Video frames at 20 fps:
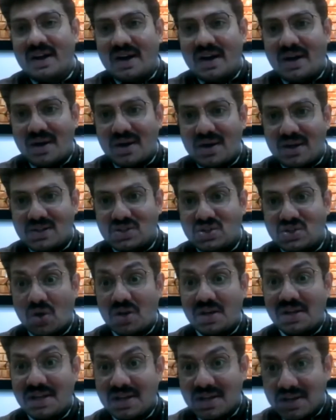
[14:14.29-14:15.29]
uh,
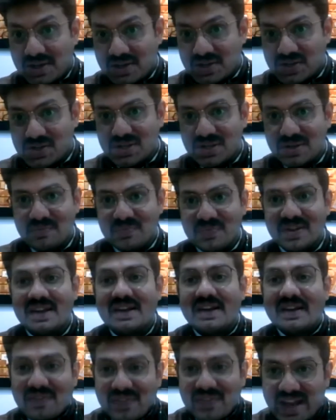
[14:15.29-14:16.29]
Johnny English,
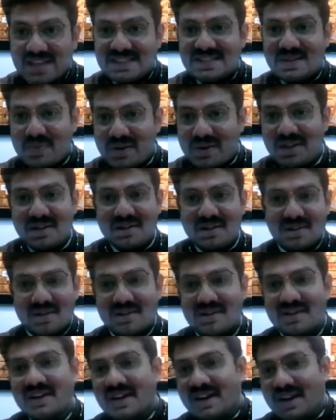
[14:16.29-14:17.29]
there is a
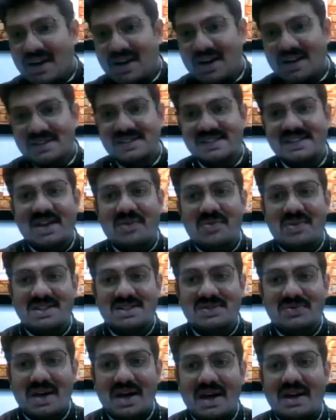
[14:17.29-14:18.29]
particular sequence
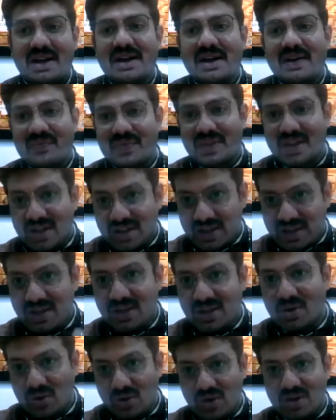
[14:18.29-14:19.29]
where the
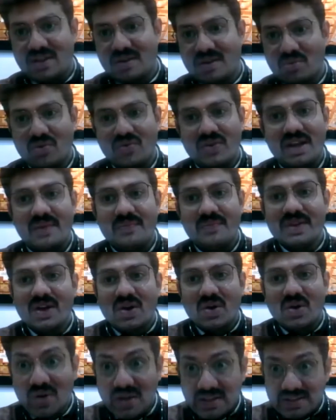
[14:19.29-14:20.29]
hero in the movie,
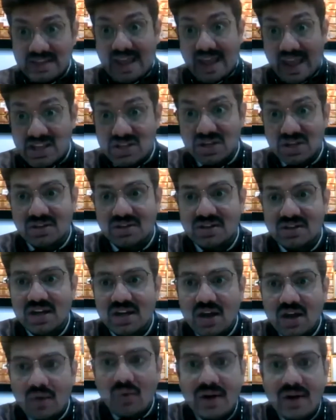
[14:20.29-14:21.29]
who is the agent,
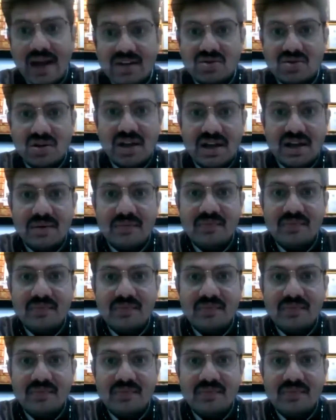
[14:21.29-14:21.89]
would actually